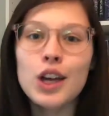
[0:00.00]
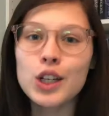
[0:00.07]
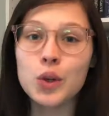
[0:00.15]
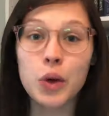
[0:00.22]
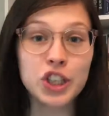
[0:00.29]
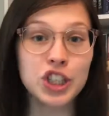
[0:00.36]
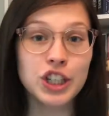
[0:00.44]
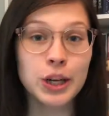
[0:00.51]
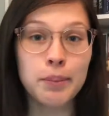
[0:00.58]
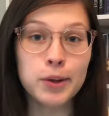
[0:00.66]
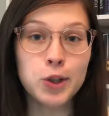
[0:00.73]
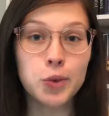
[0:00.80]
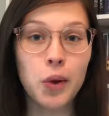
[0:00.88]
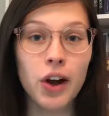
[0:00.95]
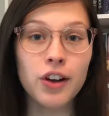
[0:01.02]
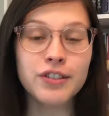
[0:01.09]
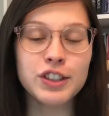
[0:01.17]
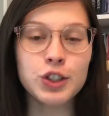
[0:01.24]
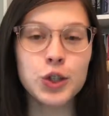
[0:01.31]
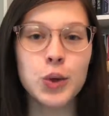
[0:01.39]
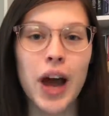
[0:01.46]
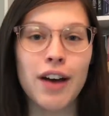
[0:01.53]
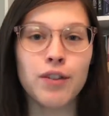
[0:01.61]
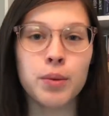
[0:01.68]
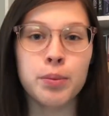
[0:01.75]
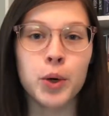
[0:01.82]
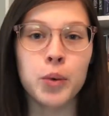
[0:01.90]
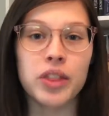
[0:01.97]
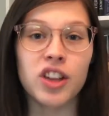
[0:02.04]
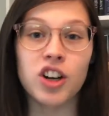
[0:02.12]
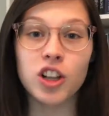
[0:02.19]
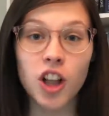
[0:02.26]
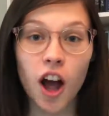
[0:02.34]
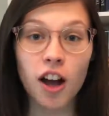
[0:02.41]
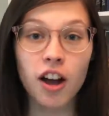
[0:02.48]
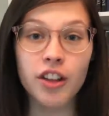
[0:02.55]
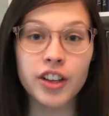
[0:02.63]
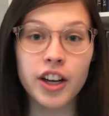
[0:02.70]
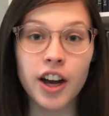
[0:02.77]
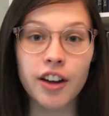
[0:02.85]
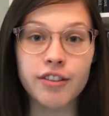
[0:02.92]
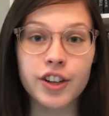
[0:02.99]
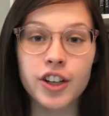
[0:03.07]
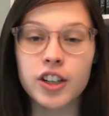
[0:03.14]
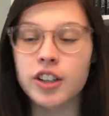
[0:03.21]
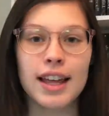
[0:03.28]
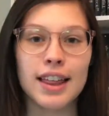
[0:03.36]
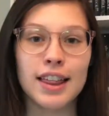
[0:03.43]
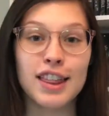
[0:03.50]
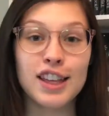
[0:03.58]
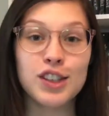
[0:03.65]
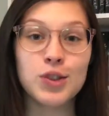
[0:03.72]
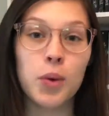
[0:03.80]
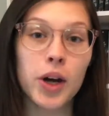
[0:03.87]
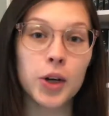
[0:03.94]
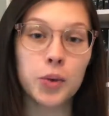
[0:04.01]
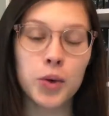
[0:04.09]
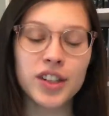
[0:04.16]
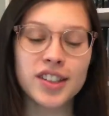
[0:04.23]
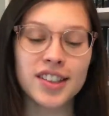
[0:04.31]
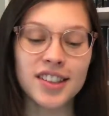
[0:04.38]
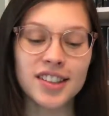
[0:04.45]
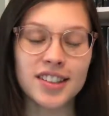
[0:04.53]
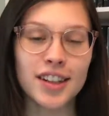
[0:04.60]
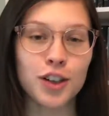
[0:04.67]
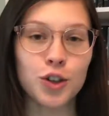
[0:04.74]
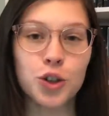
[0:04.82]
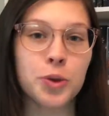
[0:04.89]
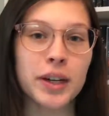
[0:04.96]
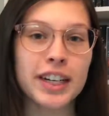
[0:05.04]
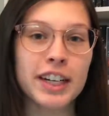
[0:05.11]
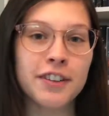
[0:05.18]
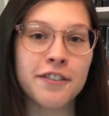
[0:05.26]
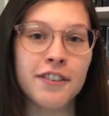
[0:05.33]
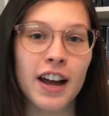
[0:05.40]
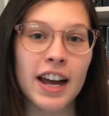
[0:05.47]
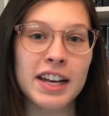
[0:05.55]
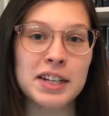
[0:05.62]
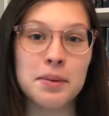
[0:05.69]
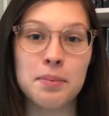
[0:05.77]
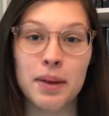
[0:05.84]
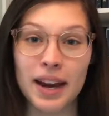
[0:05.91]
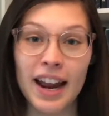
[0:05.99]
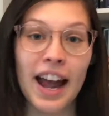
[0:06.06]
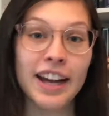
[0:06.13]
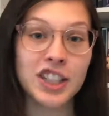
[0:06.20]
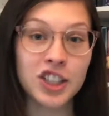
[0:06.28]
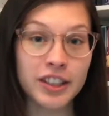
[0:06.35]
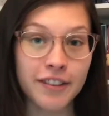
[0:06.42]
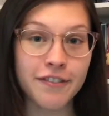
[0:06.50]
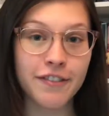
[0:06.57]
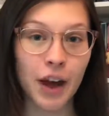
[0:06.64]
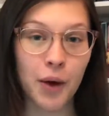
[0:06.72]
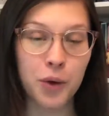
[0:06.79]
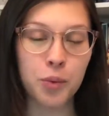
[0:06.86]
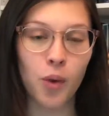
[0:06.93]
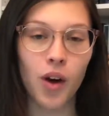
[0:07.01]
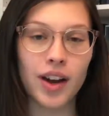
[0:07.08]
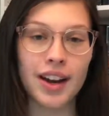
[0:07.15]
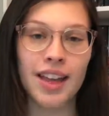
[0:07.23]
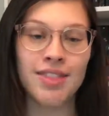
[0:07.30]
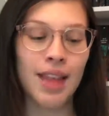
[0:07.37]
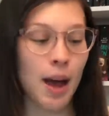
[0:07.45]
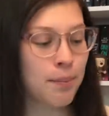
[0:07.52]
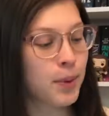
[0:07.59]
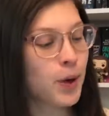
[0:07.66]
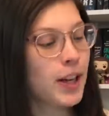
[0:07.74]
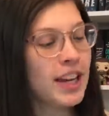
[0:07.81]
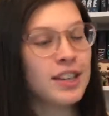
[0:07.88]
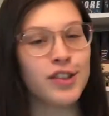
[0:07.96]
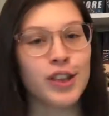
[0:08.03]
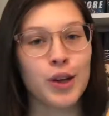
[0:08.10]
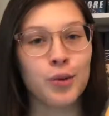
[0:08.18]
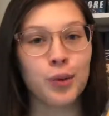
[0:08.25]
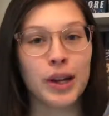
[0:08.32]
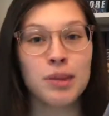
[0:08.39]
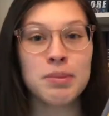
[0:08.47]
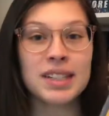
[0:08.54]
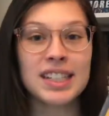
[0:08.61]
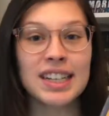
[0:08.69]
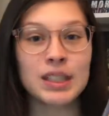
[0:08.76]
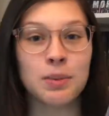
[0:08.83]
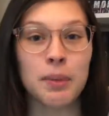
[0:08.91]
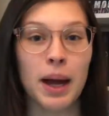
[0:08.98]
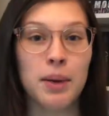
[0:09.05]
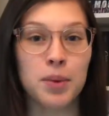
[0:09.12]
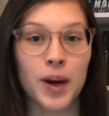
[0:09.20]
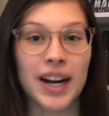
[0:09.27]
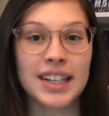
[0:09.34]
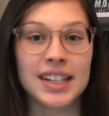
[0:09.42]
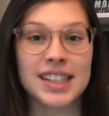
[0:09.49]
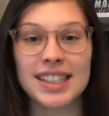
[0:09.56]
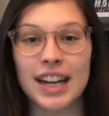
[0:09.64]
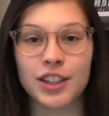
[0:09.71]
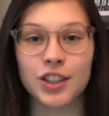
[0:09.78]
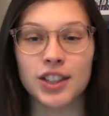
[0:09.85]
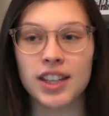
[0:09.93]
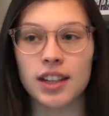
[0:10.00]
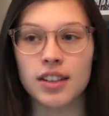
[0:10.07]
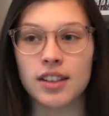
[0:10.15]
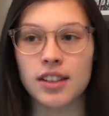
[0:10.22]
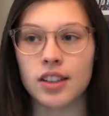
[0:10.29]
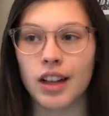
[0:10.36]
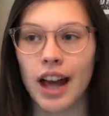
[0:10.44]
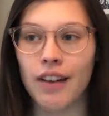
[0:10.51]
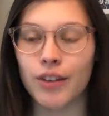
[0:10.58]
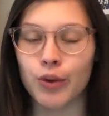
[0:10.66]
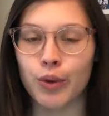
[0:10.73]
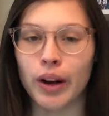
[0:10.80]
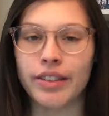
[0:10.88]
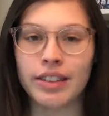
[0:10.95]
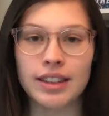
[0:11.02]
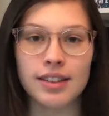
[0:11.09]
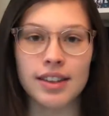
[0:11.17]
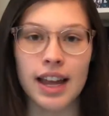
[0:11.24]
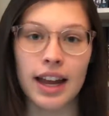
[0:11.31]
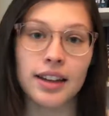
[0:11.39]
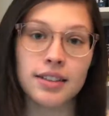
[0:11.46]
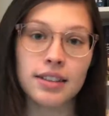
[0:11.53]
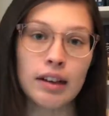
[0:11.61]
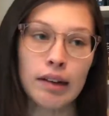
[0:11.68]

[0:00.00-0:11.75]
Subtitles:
Question number 12 is, do you have a book with a clock on the cover? This one was a little tricky to find, but I actually found one, and that book is The Arithmetist by Brandon Sanderson. Still haven't read this yet.